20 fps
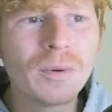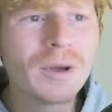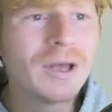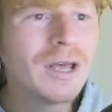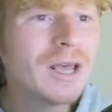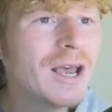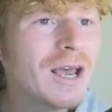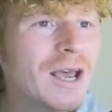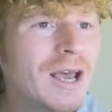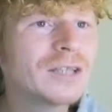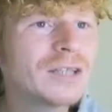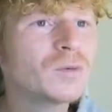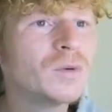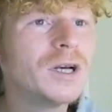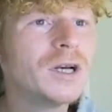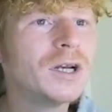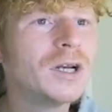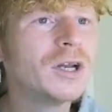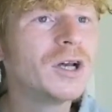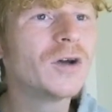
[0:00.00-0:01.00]
Yes,
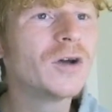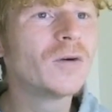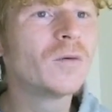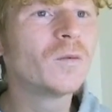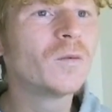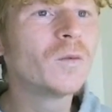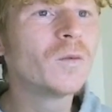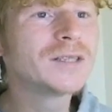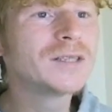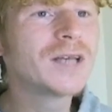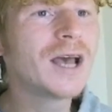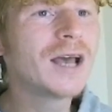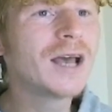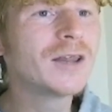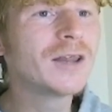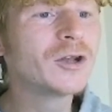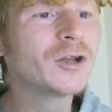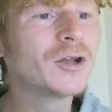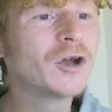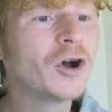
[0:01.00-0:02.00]
we do. We take
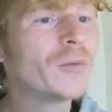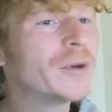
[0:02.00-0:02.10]
the dub.